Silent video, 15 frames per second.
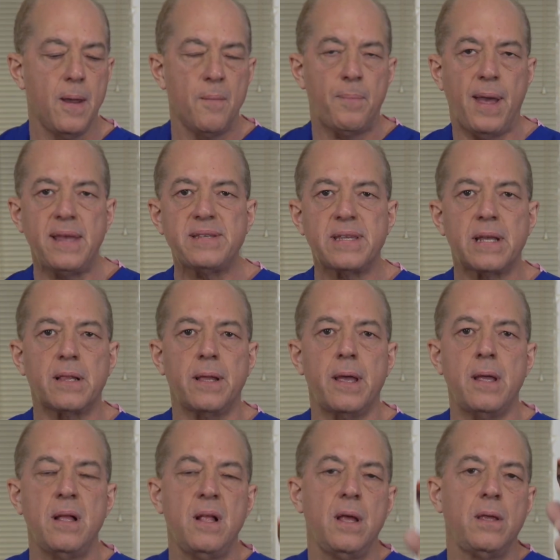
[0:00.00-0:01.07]

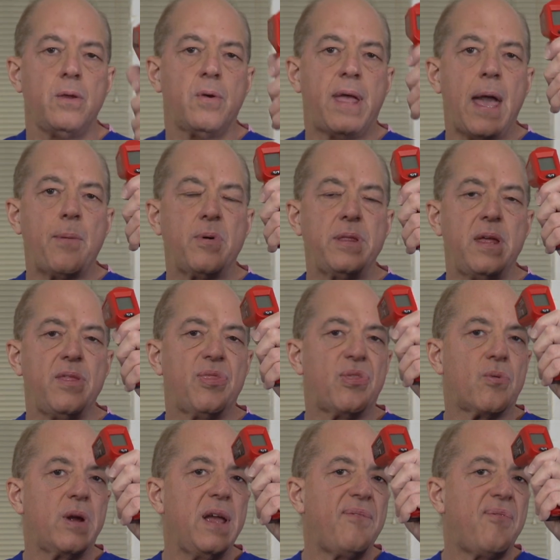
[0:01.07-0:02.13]
Basically, you get within
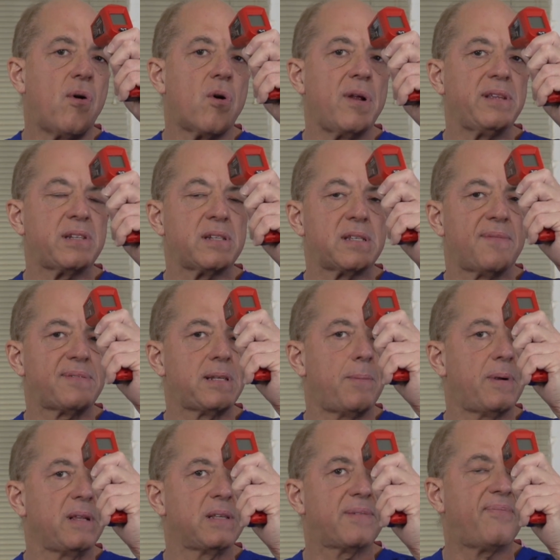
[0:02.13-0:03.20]
3 or 4 inches of
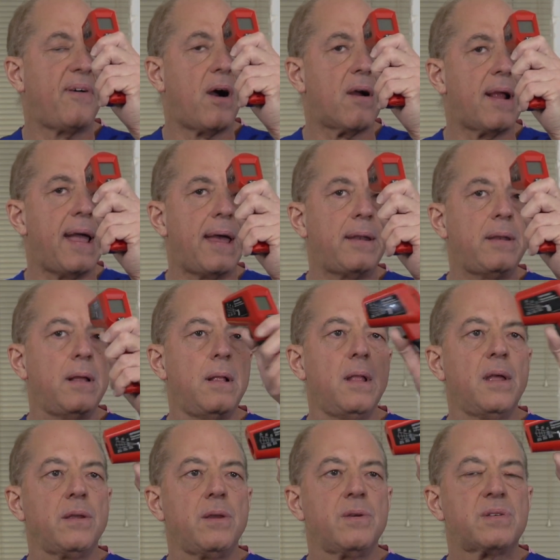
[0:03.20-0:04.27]
somebody's forehead
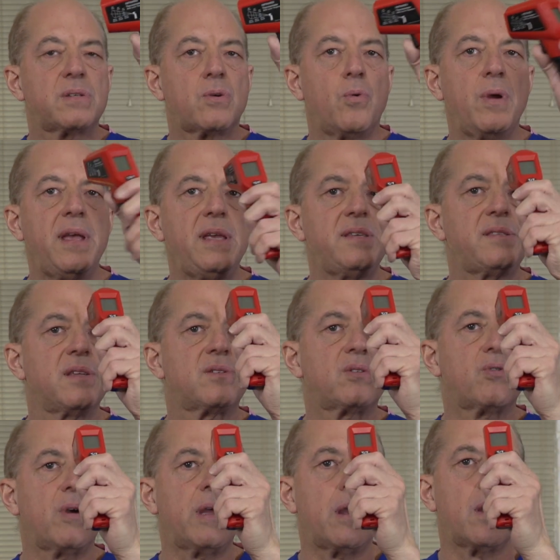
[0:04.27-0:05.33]
you squeeze the
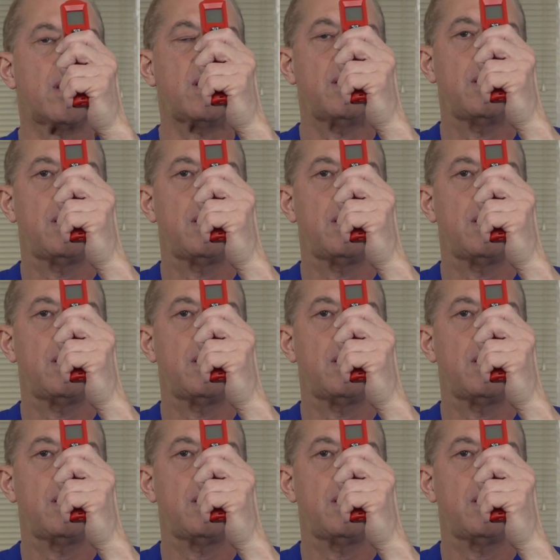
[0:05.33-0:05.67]
trigger,